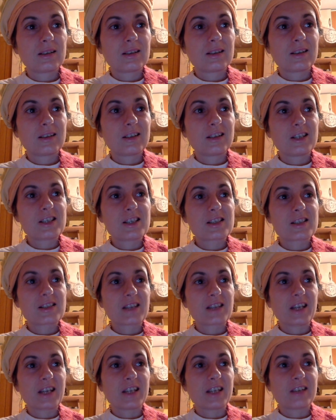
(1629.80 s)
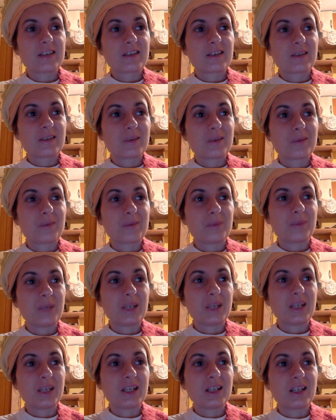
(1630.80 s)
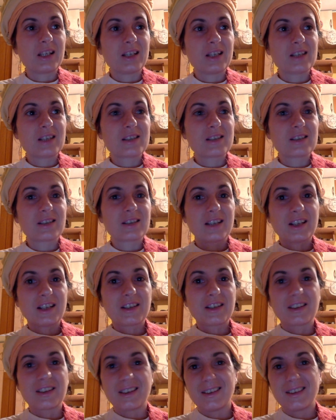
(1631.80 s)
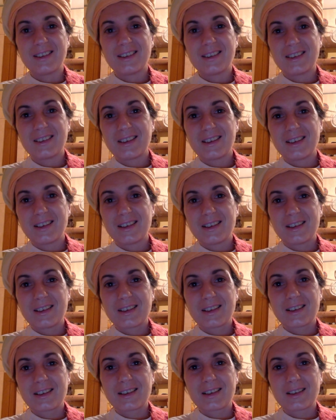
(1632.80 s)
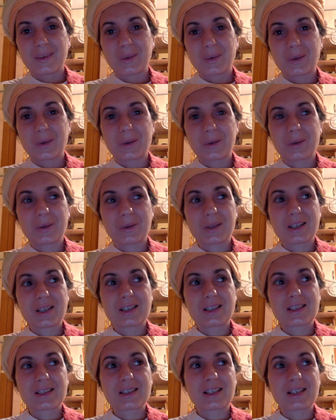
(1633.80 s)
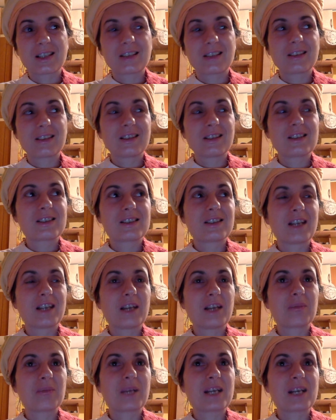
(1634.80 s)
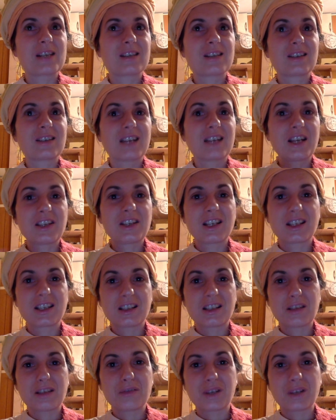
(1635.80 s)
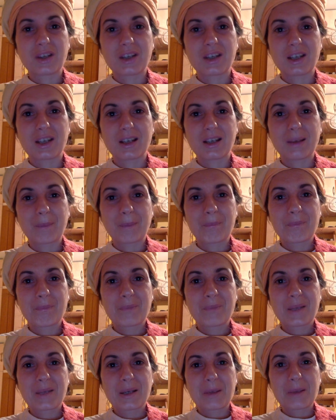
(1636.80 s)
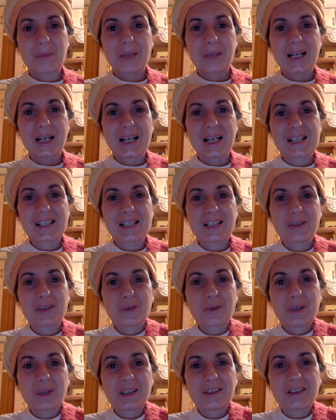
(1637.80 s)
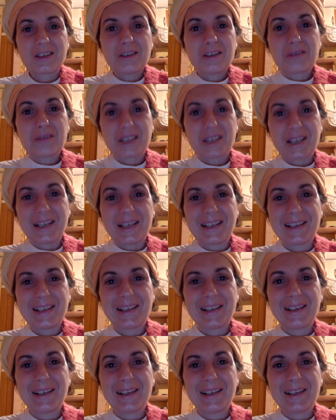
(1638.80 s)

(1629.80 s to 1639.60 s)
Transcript: this state of being is the nothing, or it's said, it's named as the nothing and everything, because intuitively